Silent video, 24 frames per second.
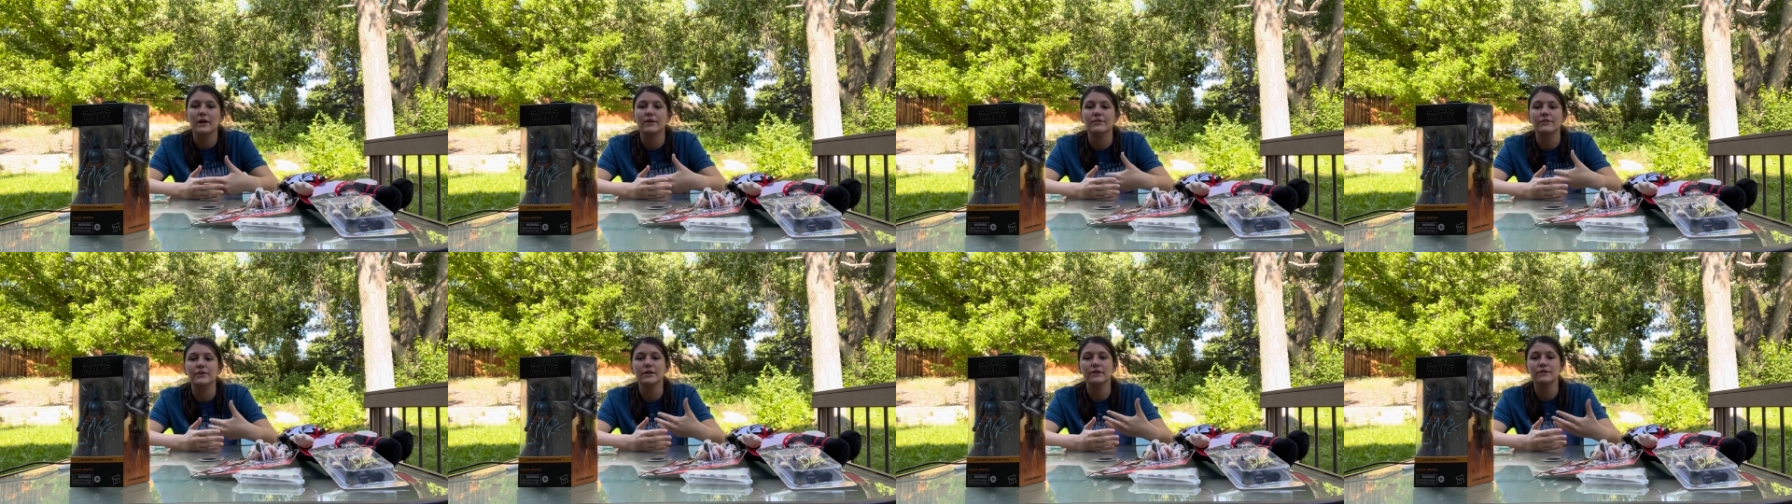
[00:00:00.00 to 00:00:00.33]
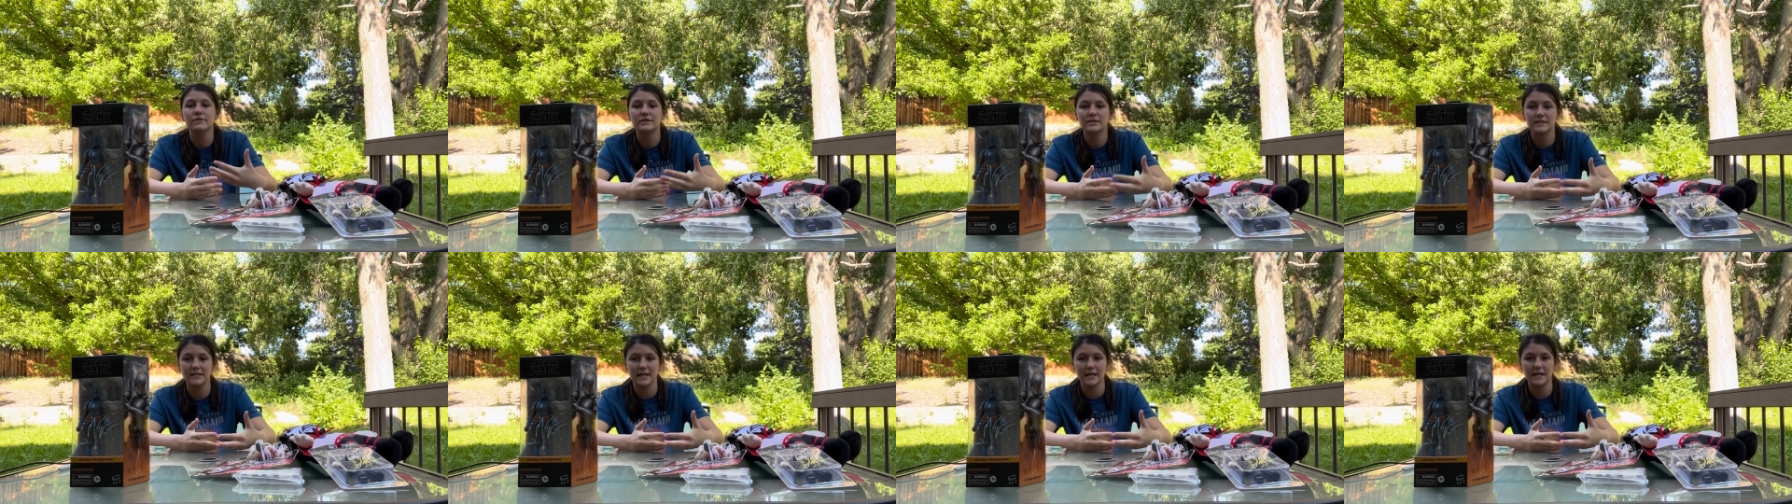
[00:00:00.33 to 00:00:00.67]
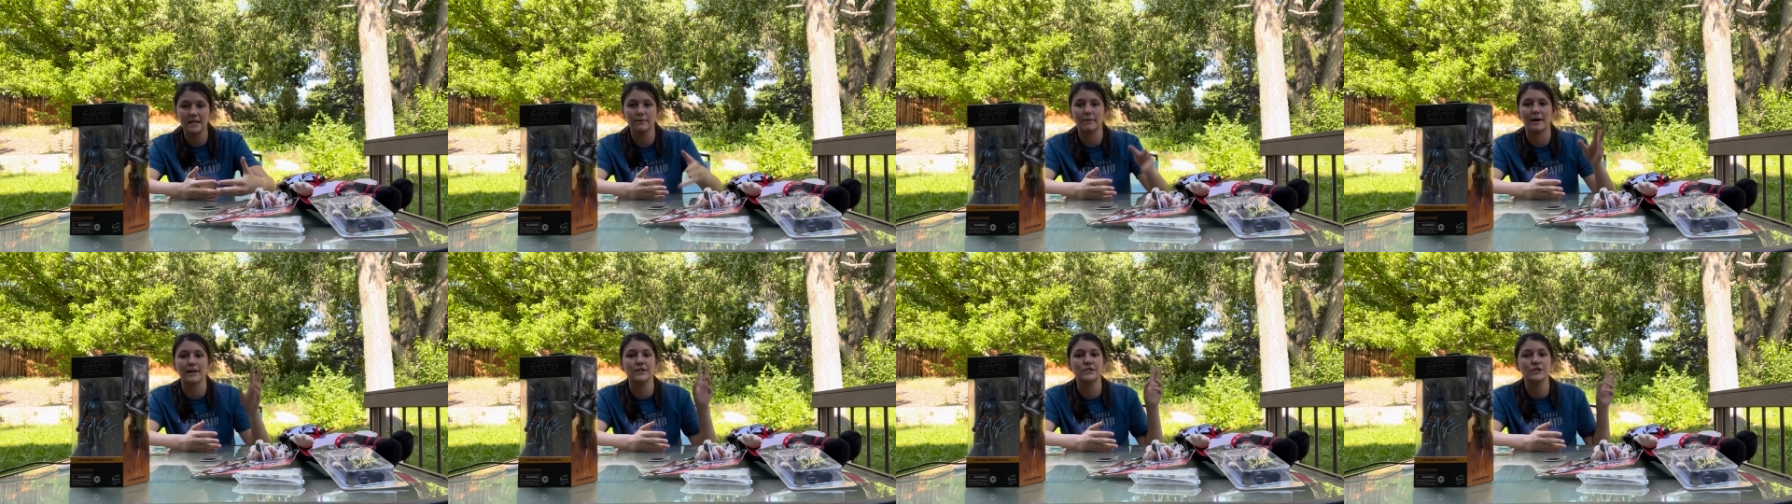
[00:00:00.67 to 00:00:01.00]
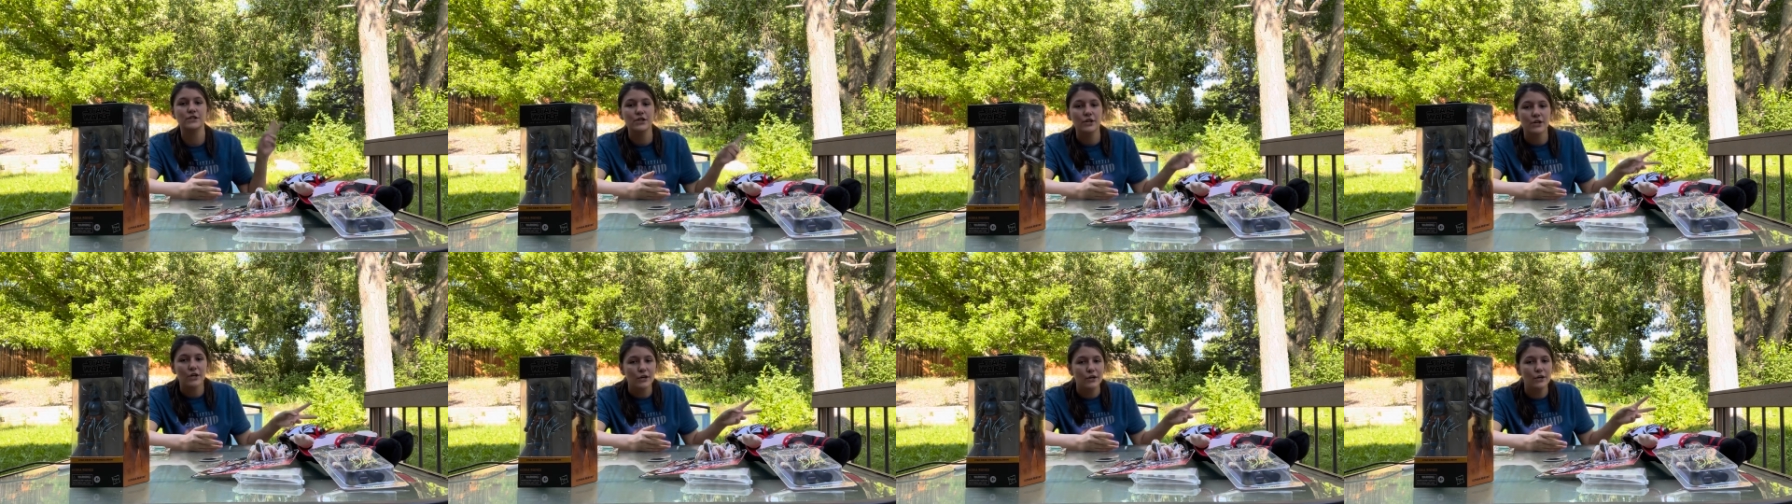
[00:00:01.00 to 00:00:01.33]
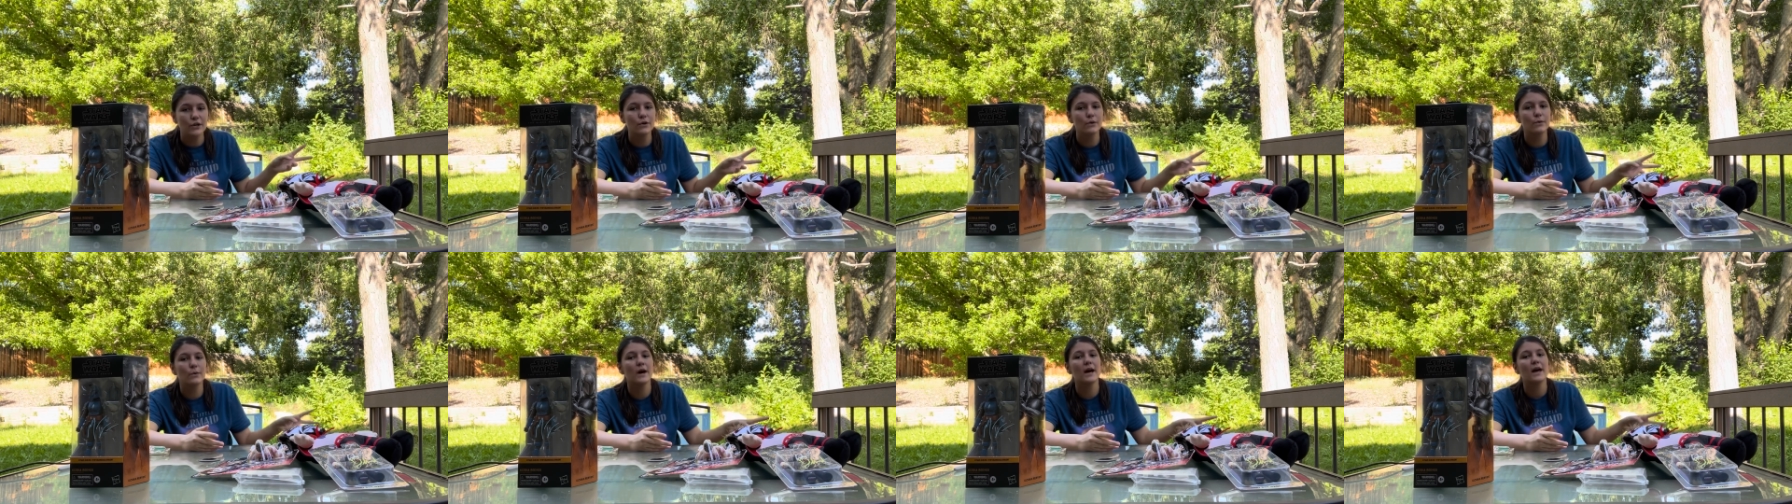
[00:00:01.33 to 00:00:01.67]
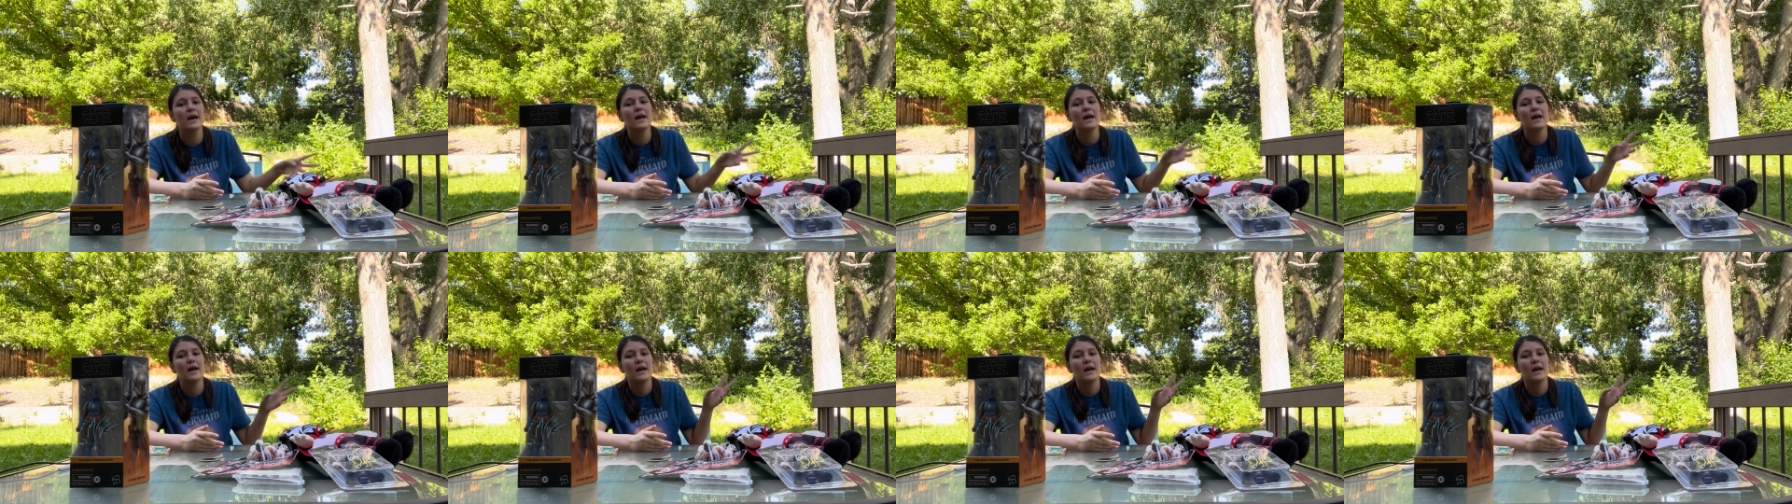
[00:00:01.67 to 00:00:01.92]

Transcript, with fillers: if you've seen my two